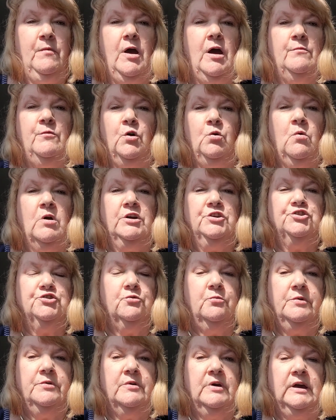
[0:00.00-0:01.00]
I'm not quite
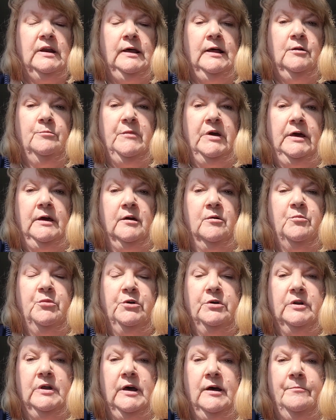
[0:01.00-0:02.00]
sure whether you can help me here,
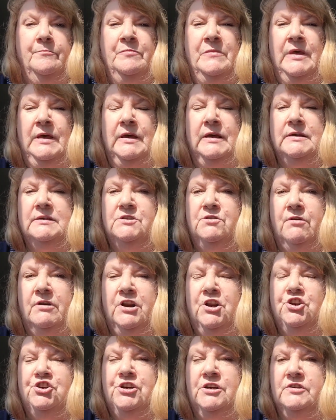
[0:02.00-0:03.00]
but is there
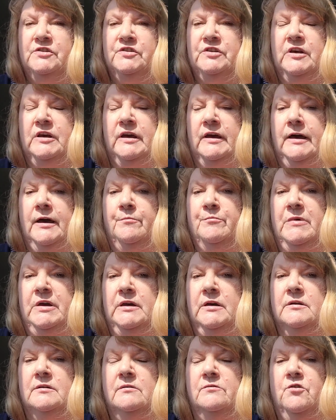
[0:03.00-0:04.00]
any chance you can get me
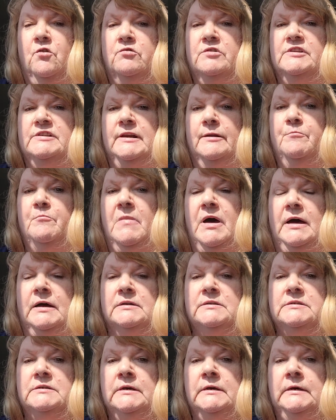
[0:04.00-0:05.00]
a non-slip
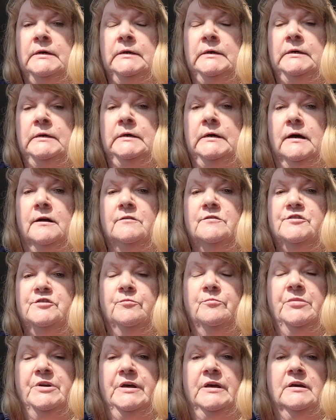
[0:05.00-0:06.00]
mat? And
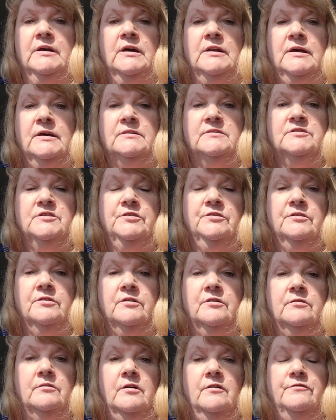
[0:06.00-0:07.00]
somebody had asked
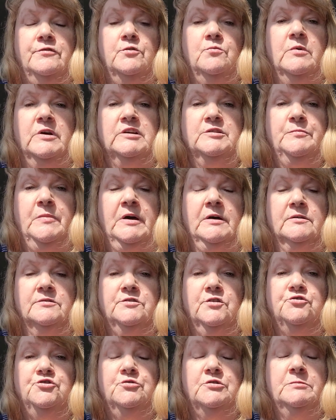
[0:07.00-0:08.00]
her a few weeks back,
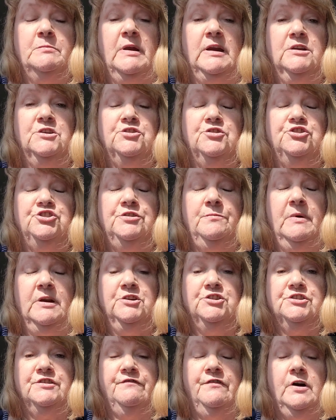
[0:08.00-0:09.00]
so she
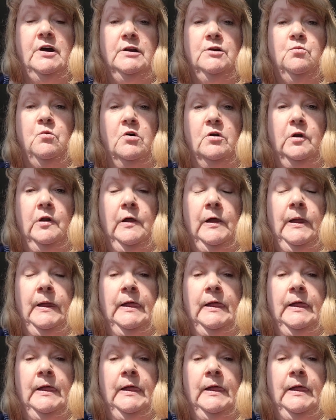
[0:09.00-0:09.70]
managed to find one.